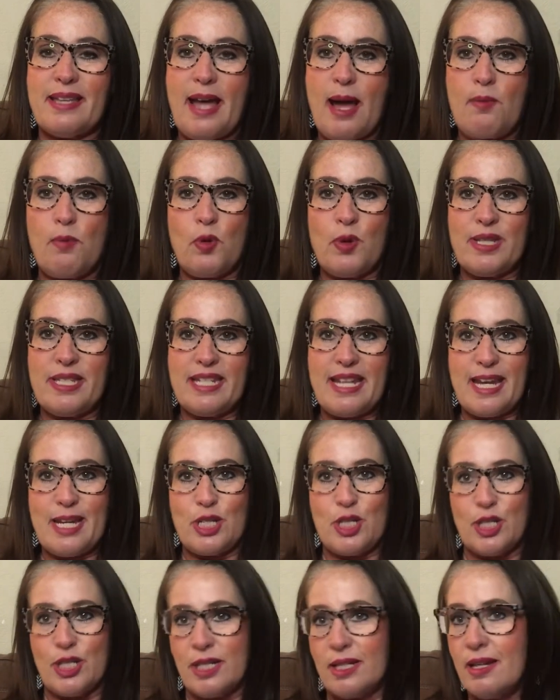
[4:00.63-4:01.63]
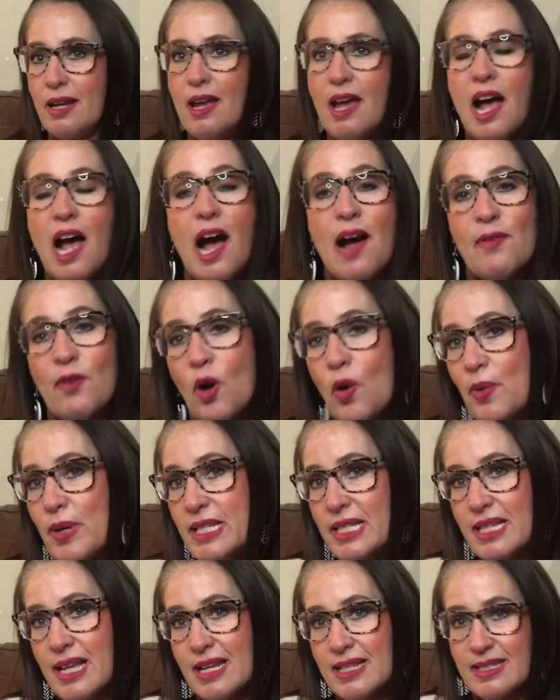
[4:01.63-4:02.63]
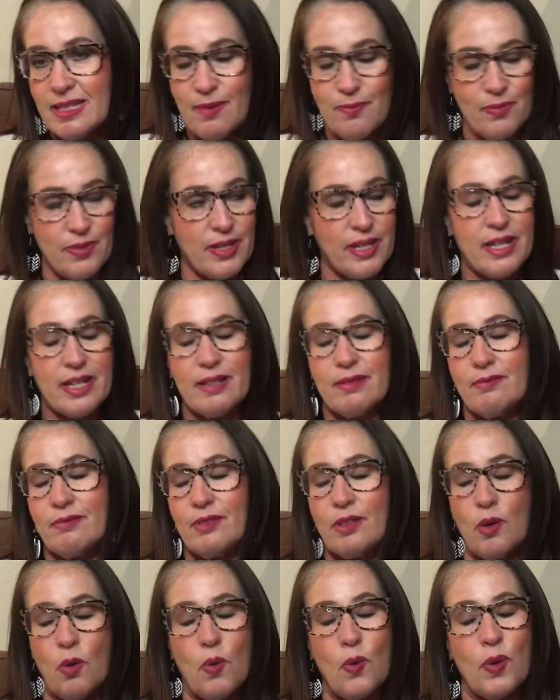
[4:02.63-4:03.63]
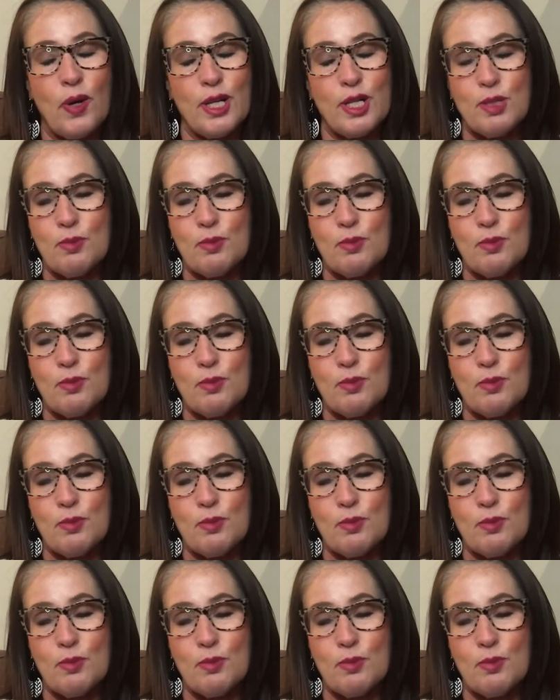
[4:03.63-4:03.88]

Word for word: Cowboys Nation. I've always got something orange,